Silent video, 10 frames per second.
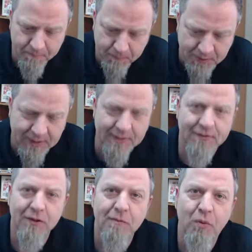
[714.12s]
get
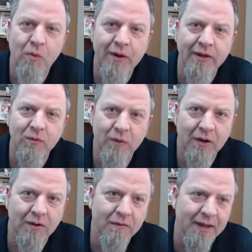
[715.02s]
to the point
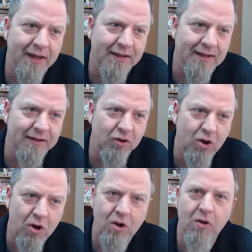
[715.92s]
where they can
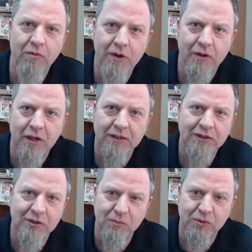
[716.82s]
call their
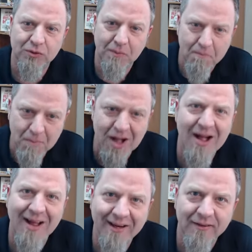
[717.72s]
customers
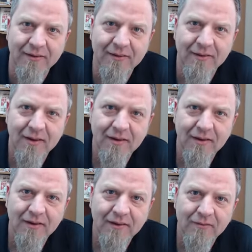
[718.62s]
mine
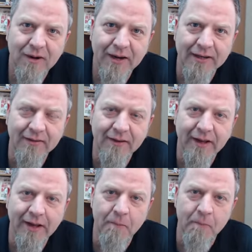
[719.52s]
right
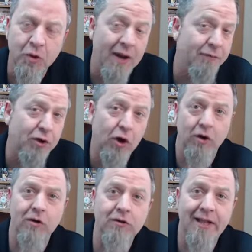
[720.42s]
you have to
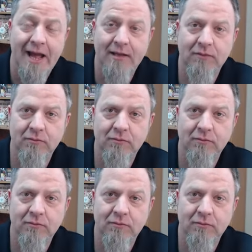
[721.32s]
earn that